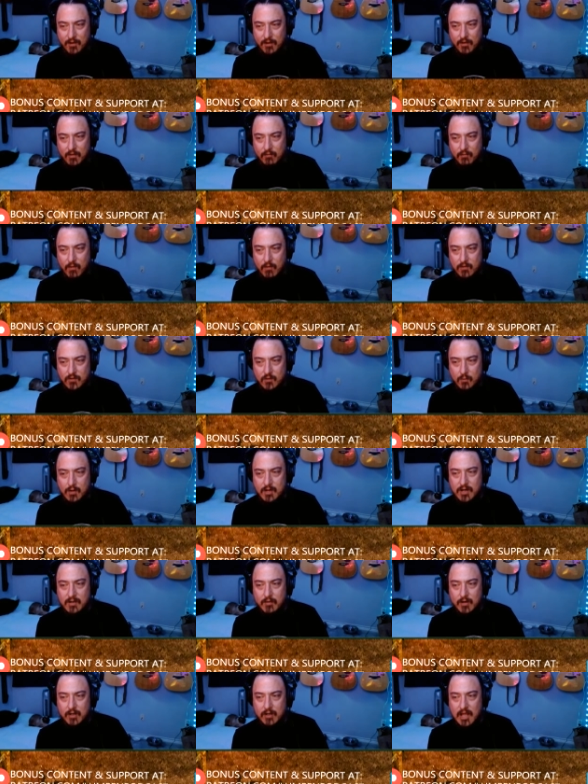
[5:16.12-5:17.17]
folks who wouldn't
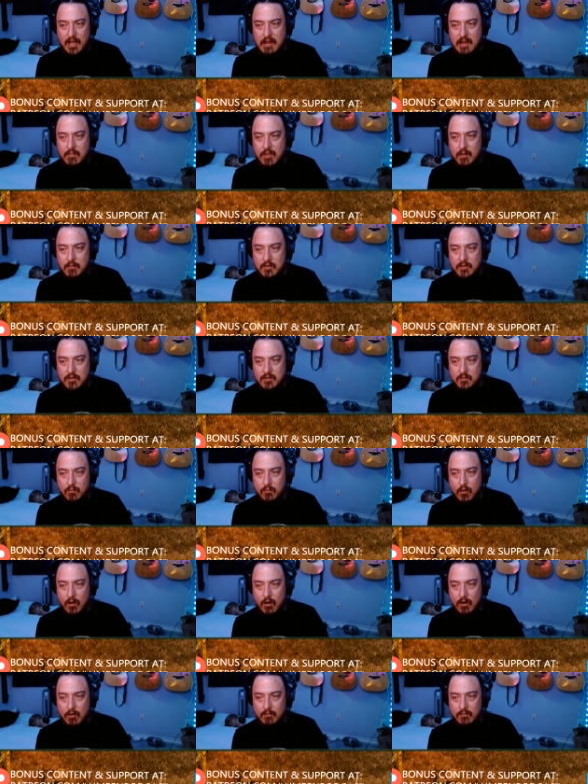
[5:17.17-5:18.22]
even claim them as
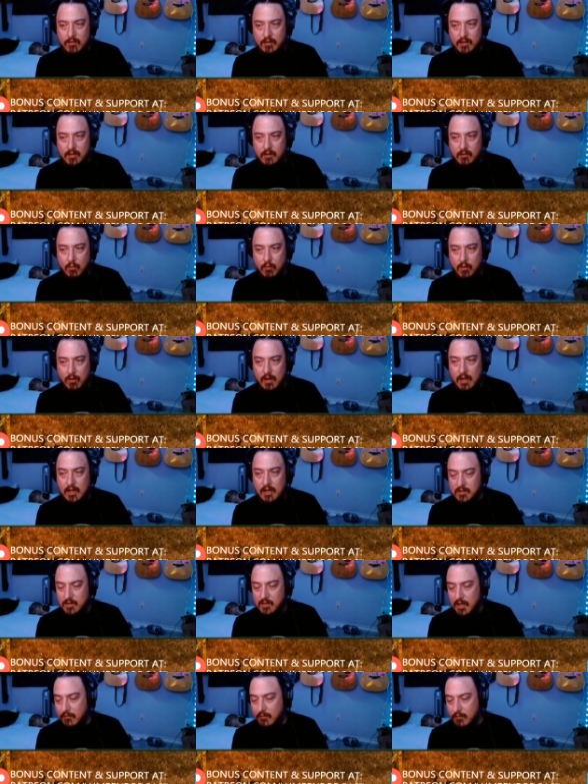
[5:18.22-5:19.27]
part of the
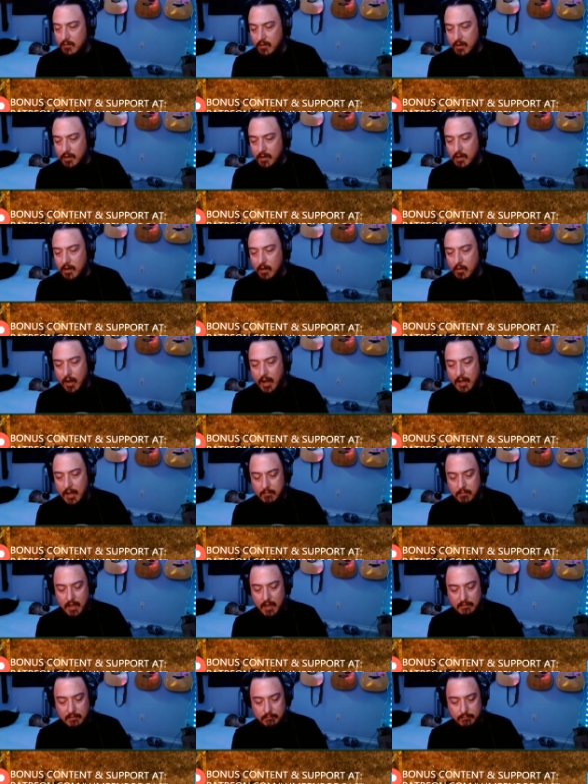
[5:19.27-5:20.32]
organized left.
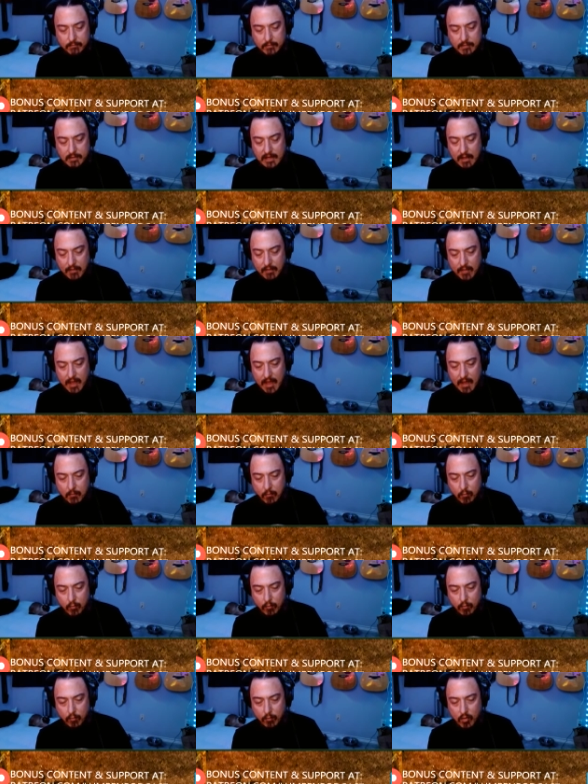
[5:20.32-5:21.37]
I get that,
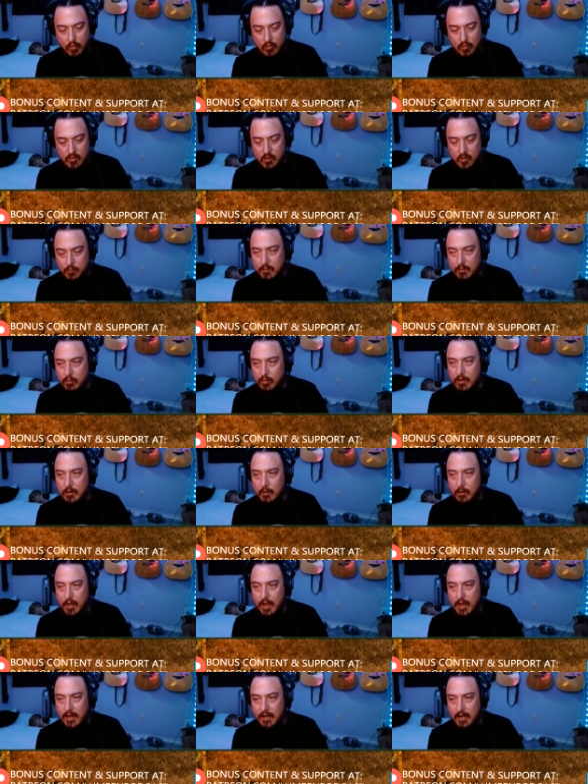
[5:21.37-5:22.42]
but there's still people that are
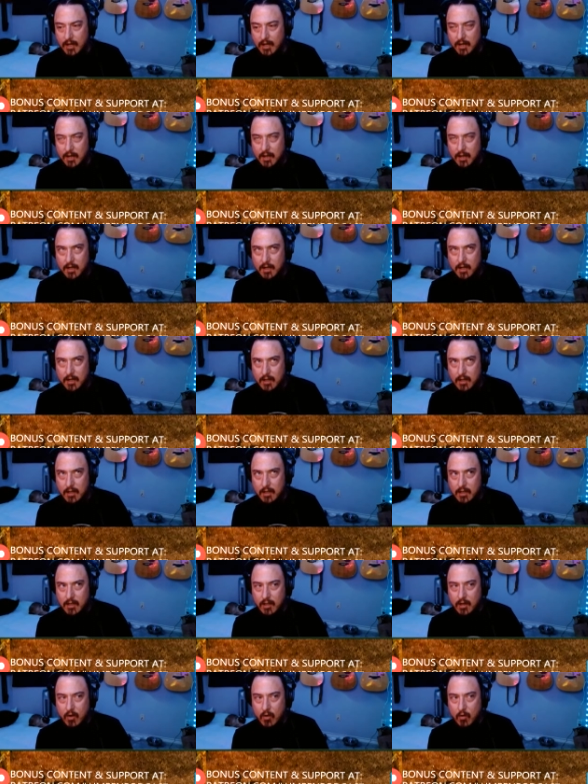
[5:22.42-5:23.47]
like,
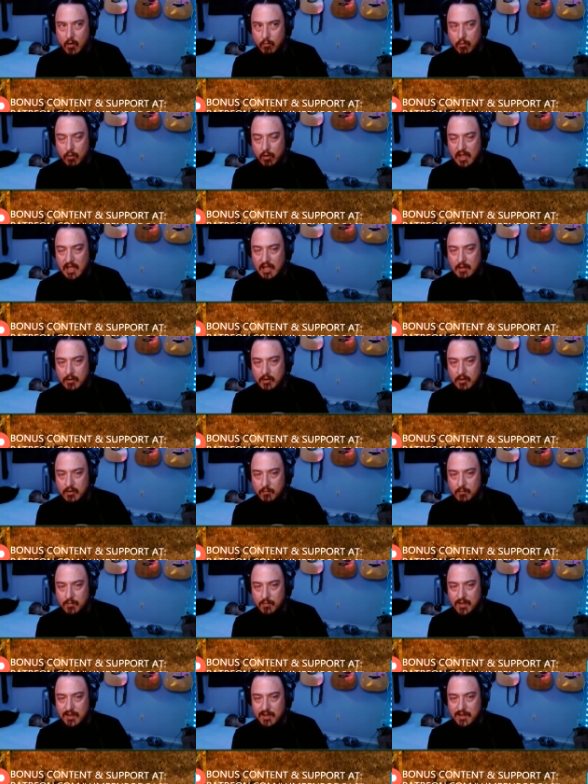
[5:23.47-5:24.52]
proclaiming to
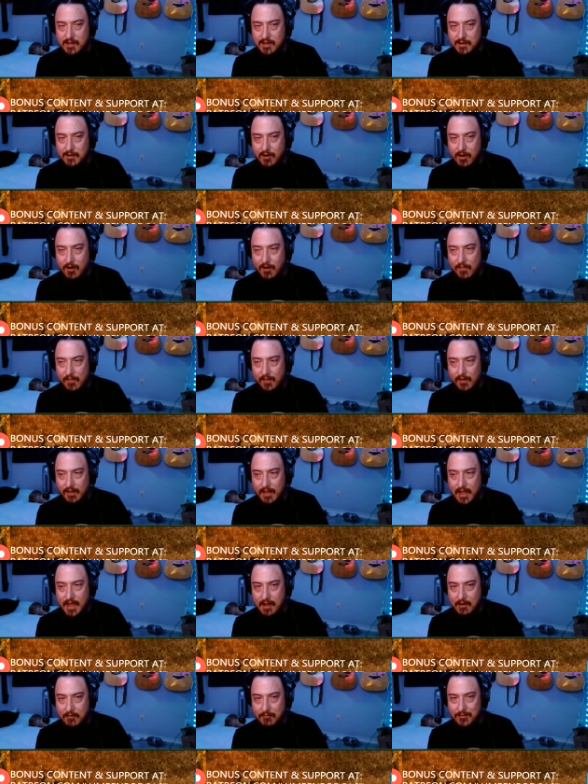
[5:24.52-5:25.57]
be on the
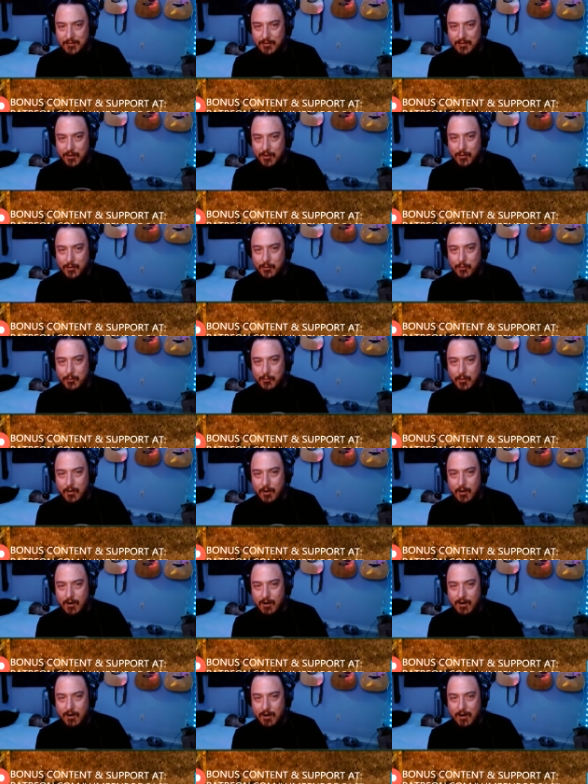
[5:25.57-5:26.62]
left who
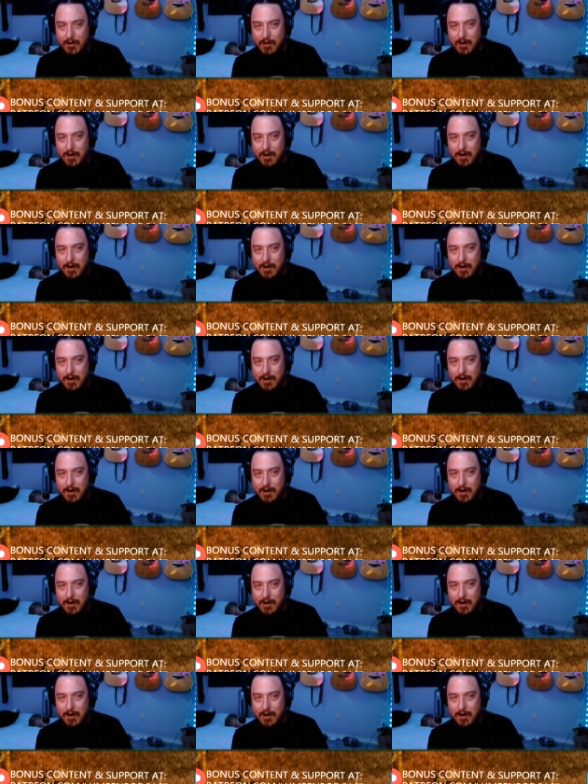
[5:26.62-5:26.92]
are,